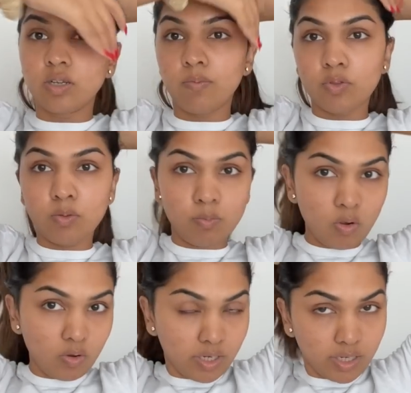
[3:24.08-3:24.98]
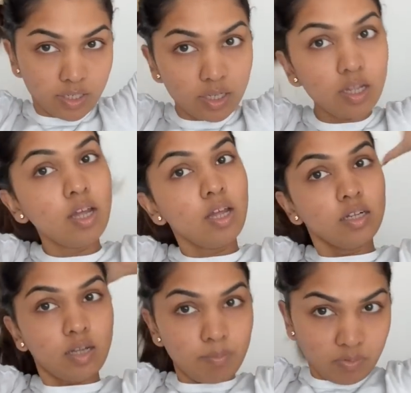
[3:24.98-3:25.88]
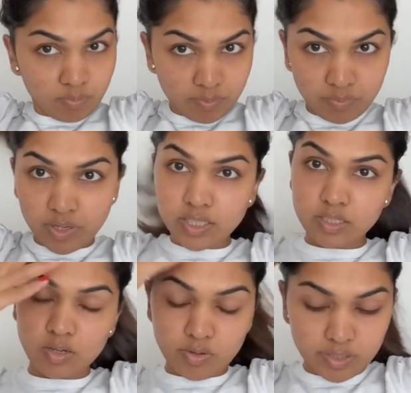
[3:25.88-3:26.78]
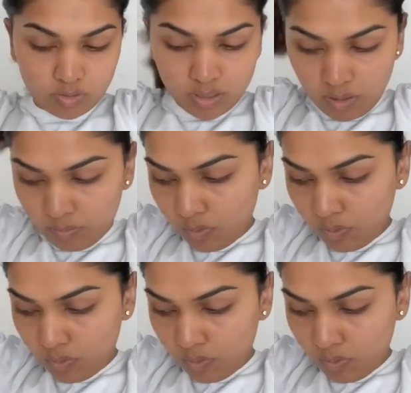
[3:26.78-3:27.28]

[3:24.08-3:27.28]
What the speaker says: up for the morning. A couple of my friends are going to come